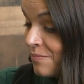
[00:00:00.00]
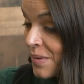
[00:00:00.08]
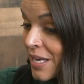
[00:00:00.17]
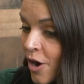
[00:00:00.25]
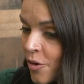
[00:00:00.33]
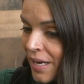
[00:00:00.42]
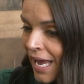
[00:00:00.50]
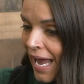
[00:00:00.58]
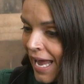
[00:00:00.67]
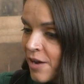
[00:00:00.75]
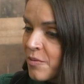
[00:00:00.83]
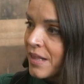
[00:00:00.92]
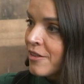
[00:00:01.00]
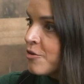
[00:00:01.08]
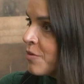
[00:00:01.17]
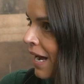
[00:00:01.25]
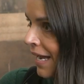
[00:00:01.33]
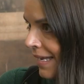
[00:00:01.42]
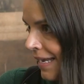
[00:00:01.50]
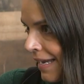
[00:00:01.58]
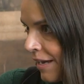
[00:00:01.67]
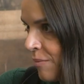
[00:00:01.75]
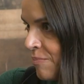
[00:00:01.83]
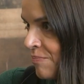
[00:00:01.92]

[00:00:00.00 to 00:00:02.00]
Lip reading: be okay with who I am.